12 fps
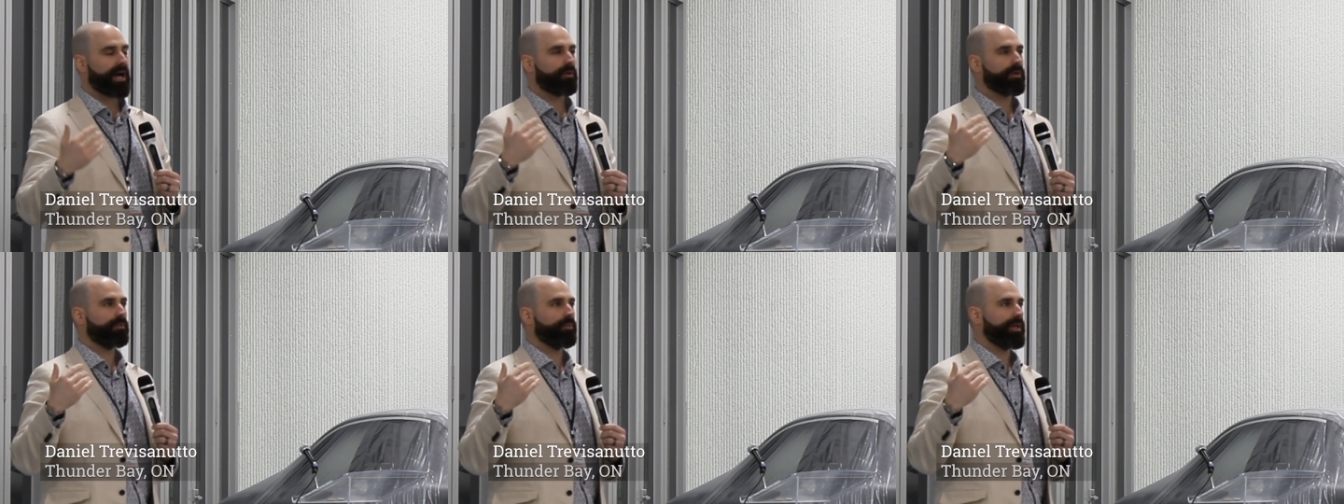
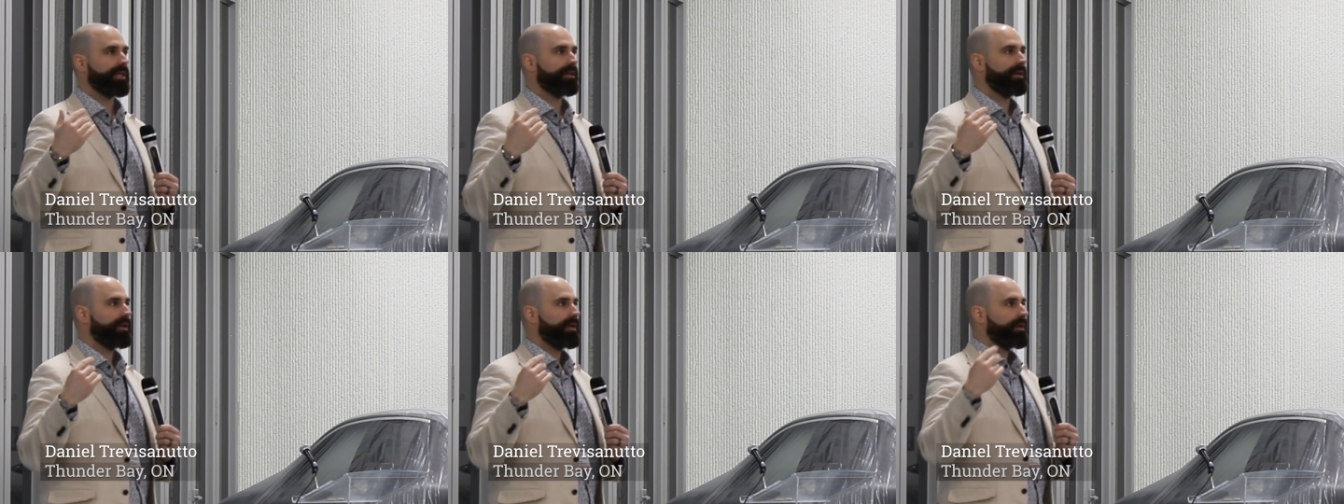How can
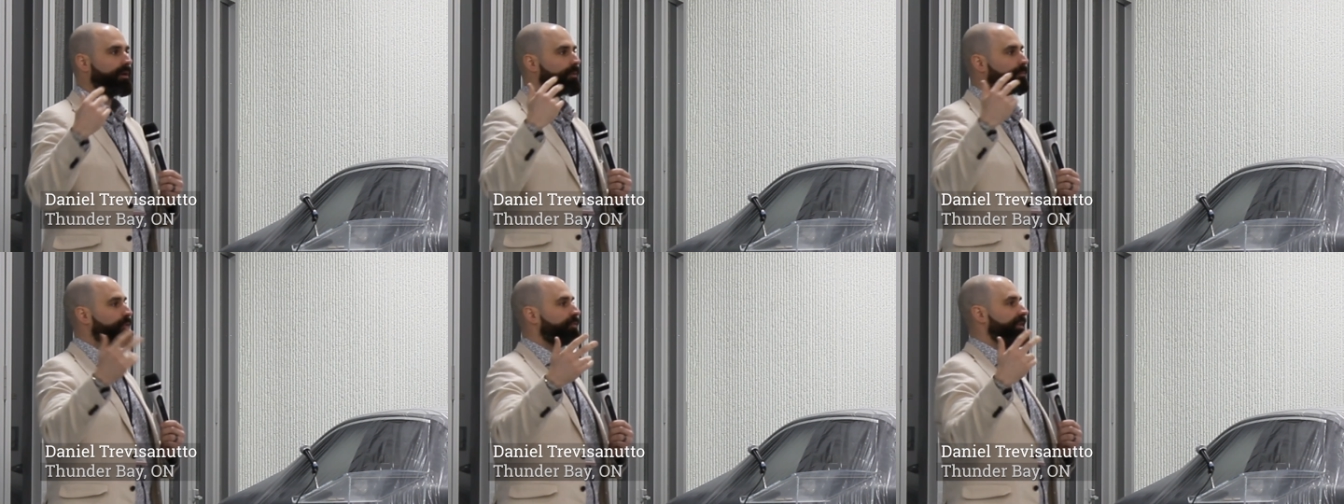we
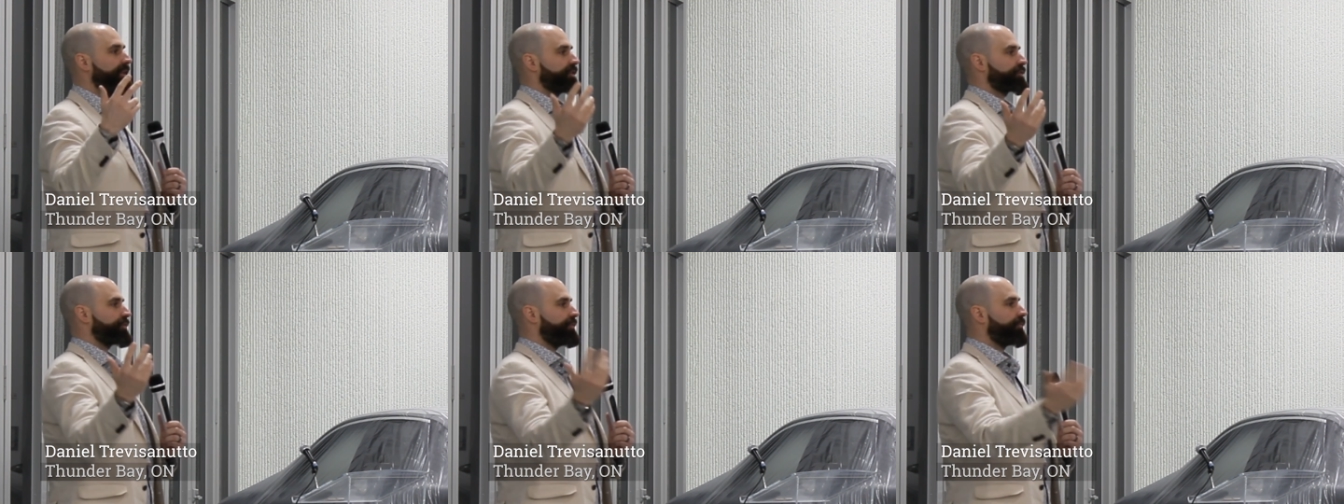move the
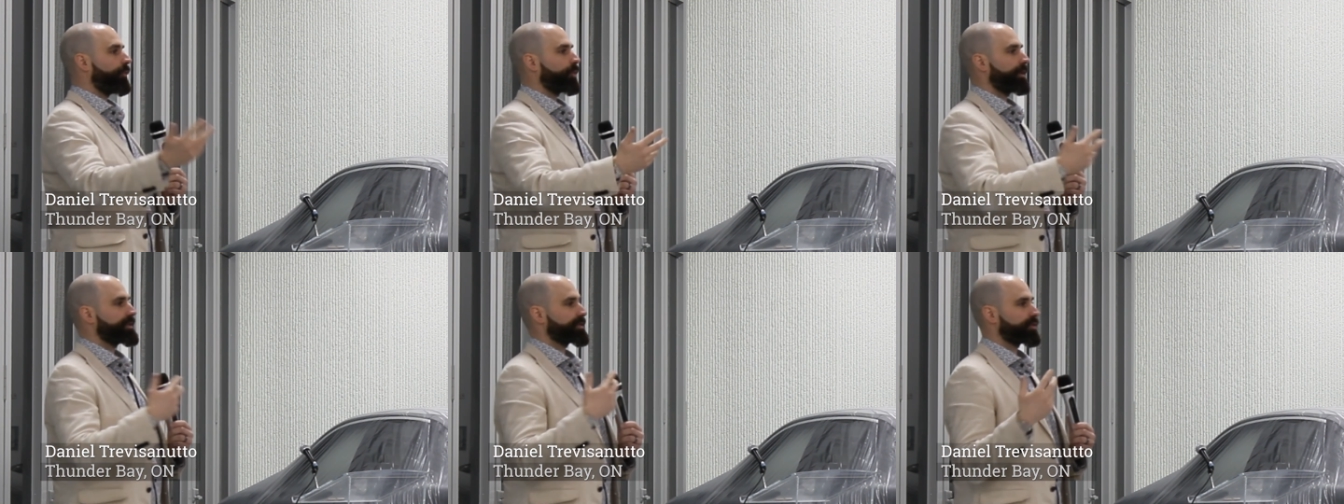industry
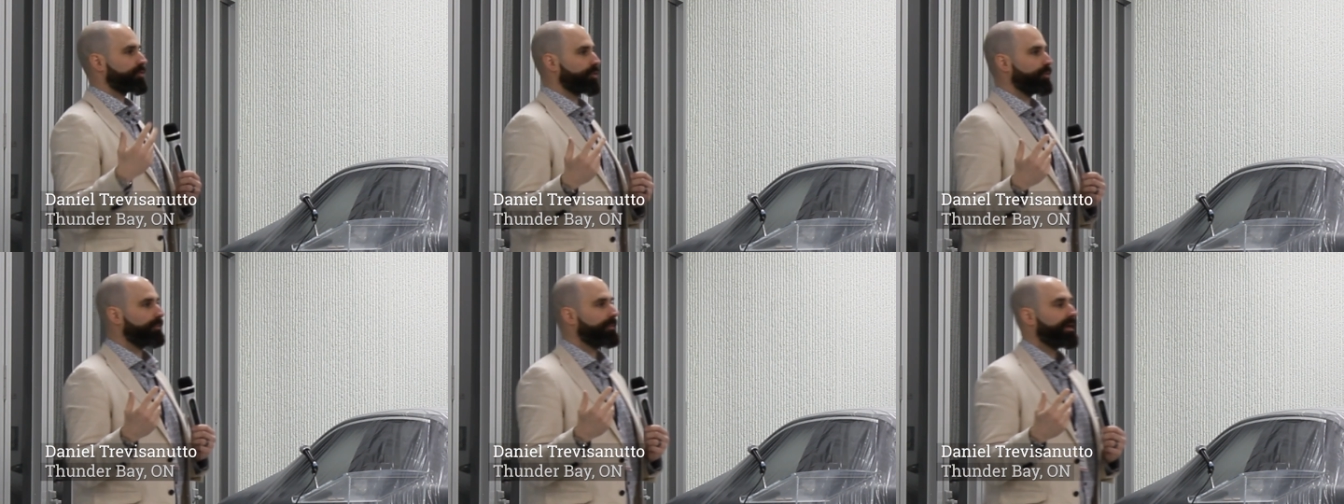forward as a
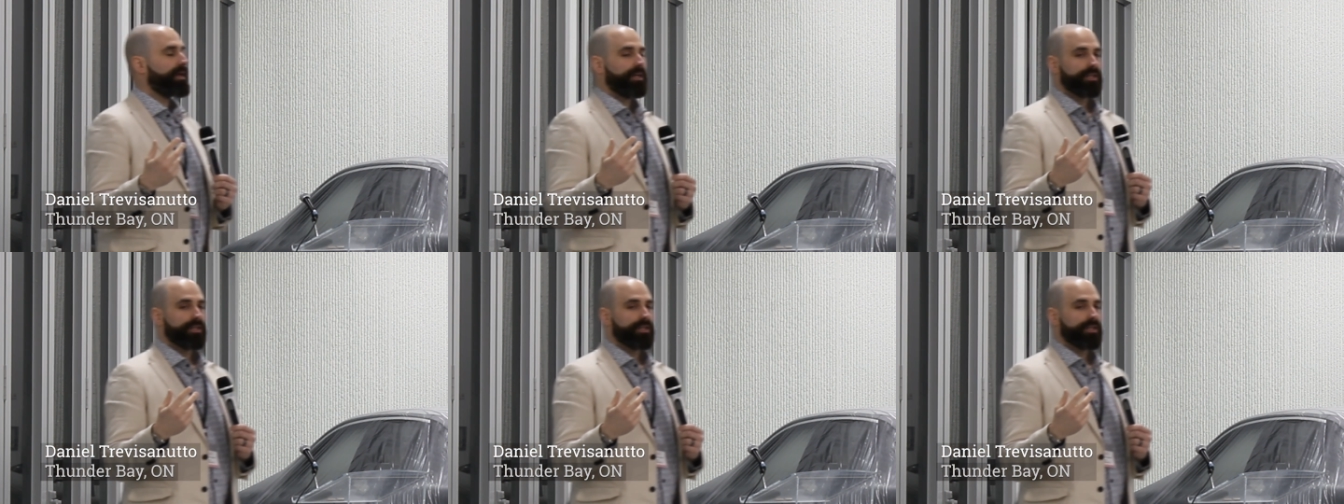group?